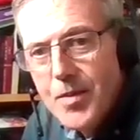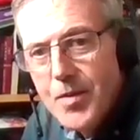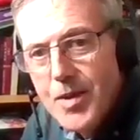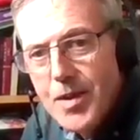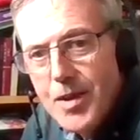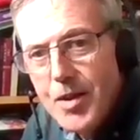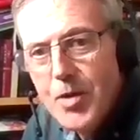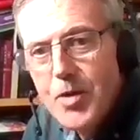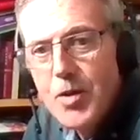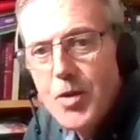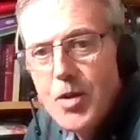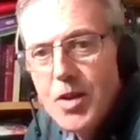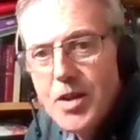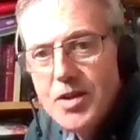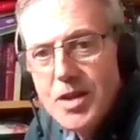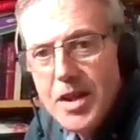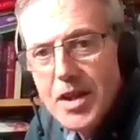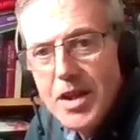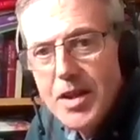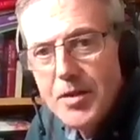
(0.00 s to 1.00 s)
You can
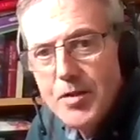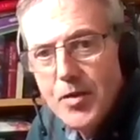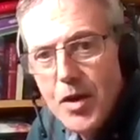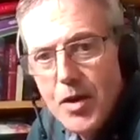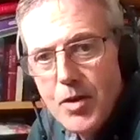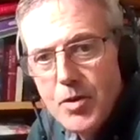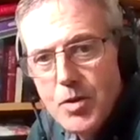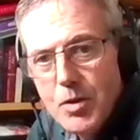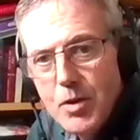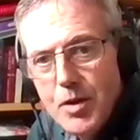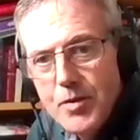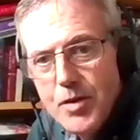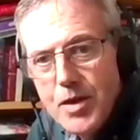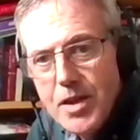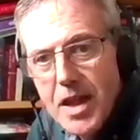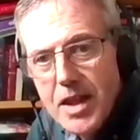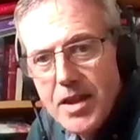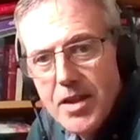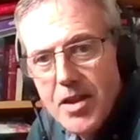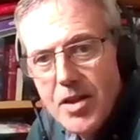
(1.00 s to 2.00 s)
take a photo of a
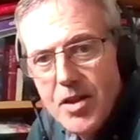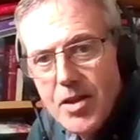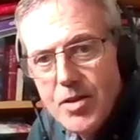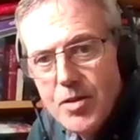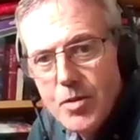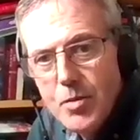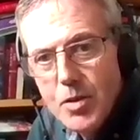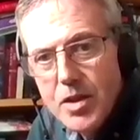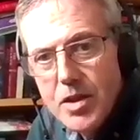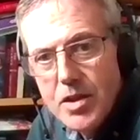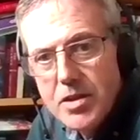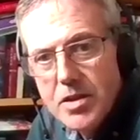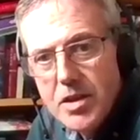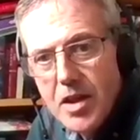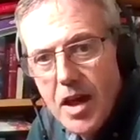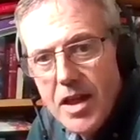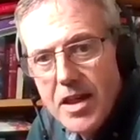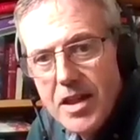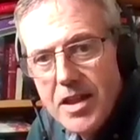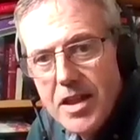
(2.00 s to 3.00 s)
net curtain with a
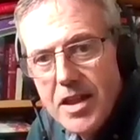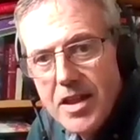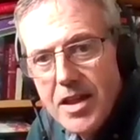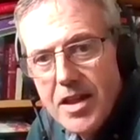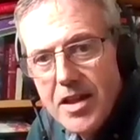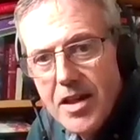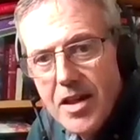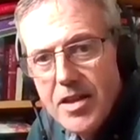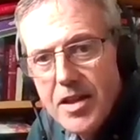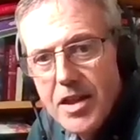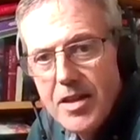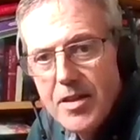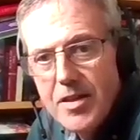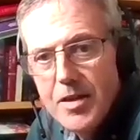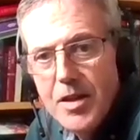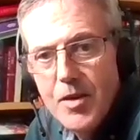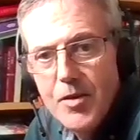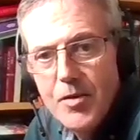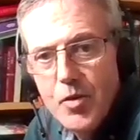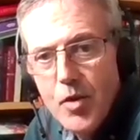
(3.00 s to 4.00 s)
sign in it. I think,
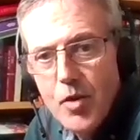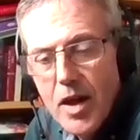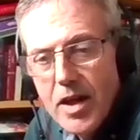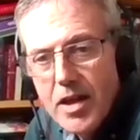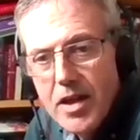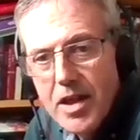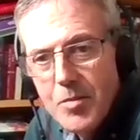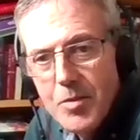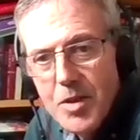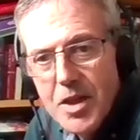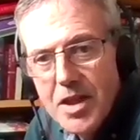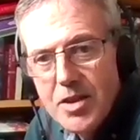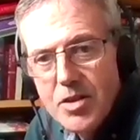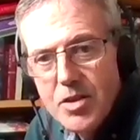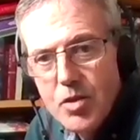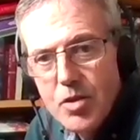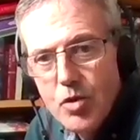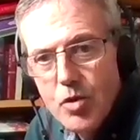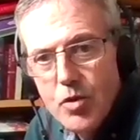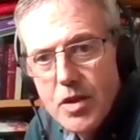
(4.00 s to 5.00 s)
for academic
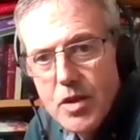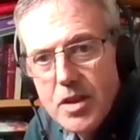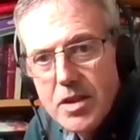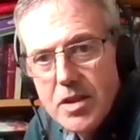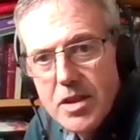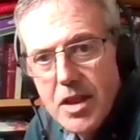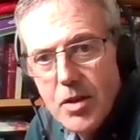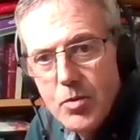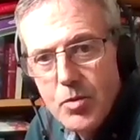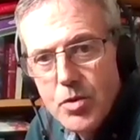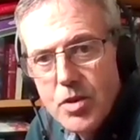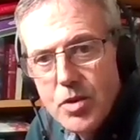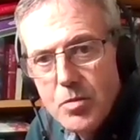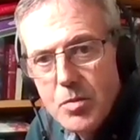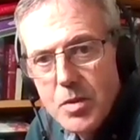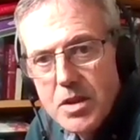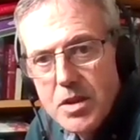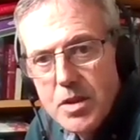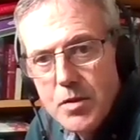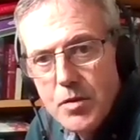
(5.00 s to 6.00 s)
historians, that wouldn't
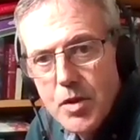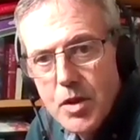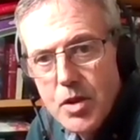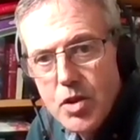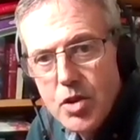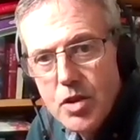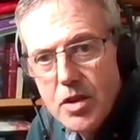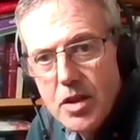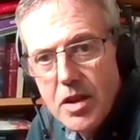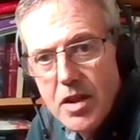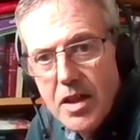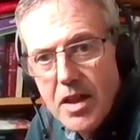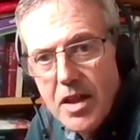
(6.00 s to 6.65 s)
be sufficient.